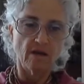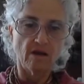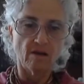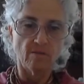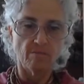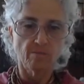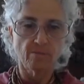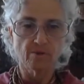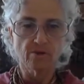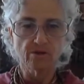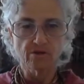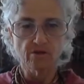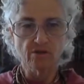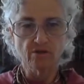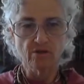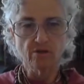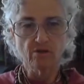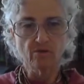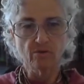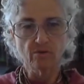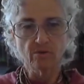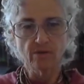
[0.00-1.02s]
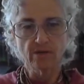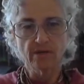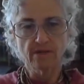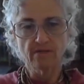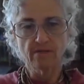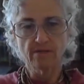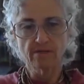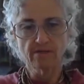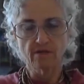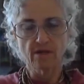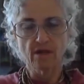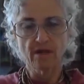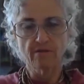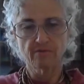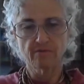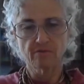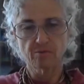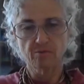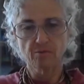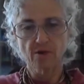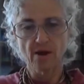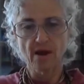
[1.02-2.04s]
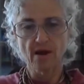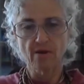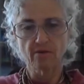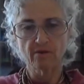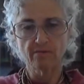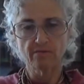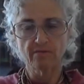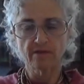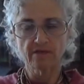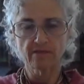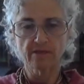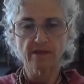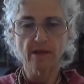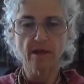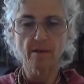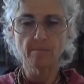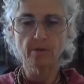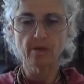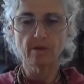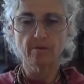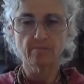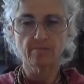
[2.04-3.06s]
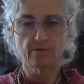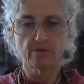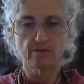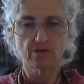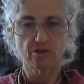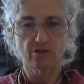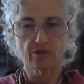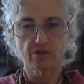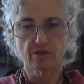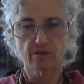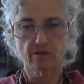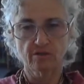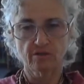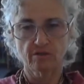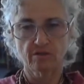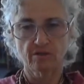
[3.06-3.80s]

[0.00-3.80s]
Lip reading: A person who in this life is proud of his eminent position,